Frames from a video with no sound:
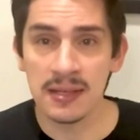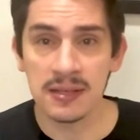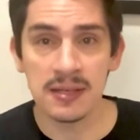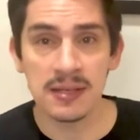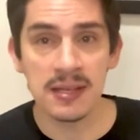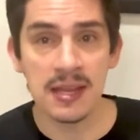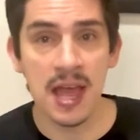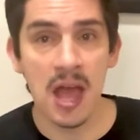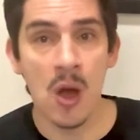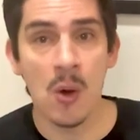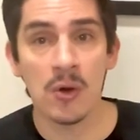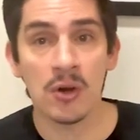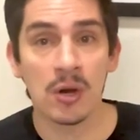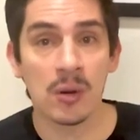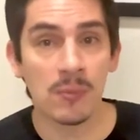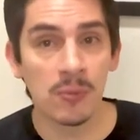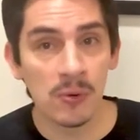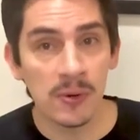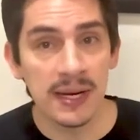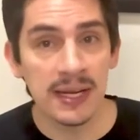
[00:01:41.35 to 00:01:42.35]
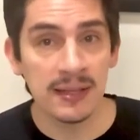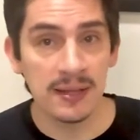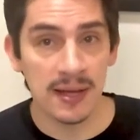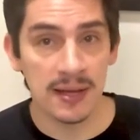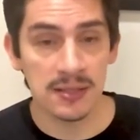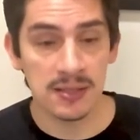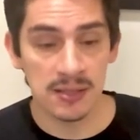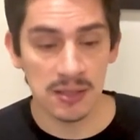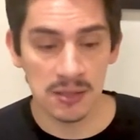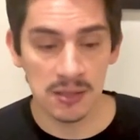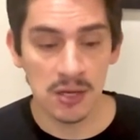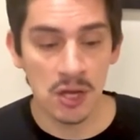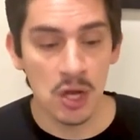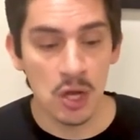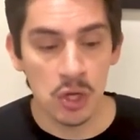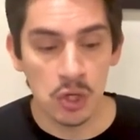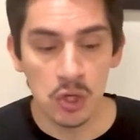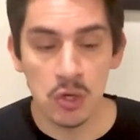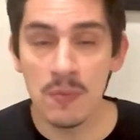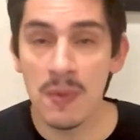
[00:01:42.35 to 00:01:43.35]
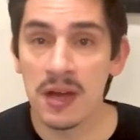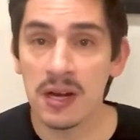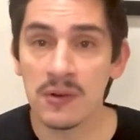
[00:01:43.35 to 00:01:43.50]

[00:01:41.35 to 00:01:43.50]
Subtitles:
Now, in our pre-lesson, you might have